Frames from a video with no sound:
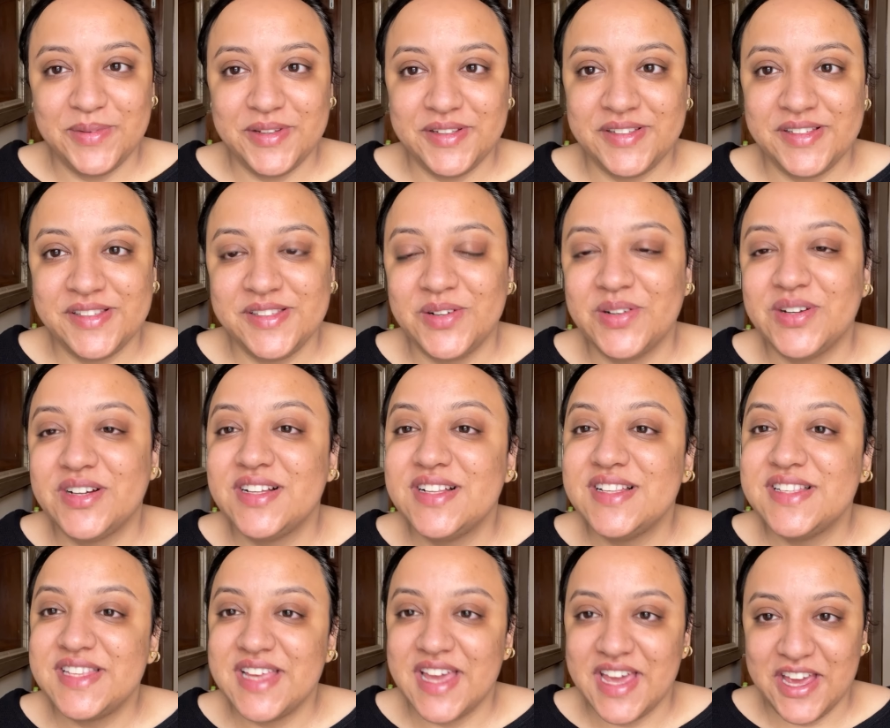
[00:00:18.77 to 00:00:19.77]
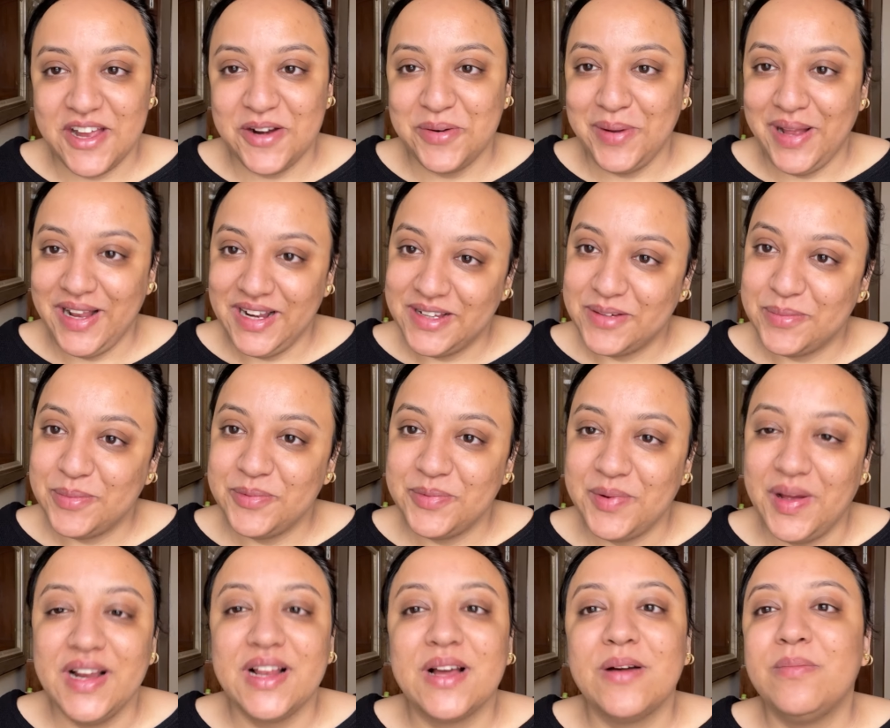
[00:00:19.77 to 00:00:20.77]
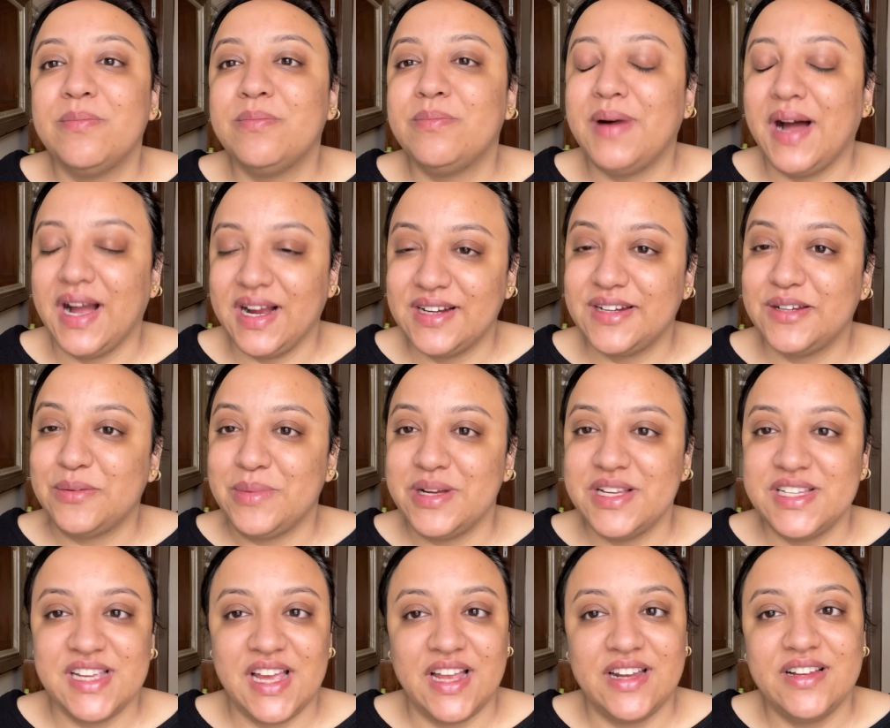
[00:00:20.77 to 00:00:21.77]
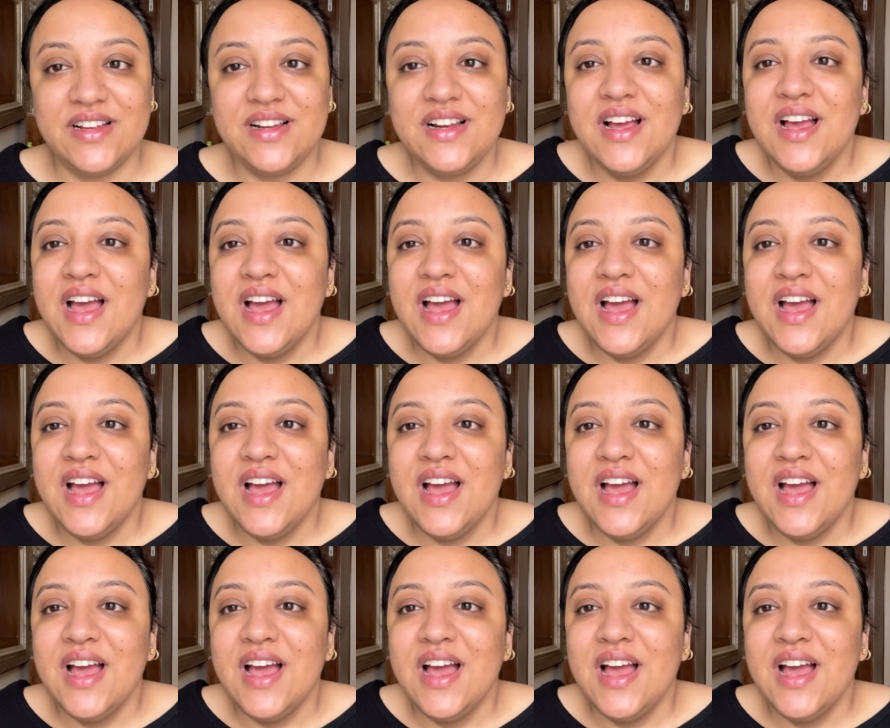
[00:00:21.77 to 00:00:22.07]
This is your girl Saher. Welcome and welcome back to my channel.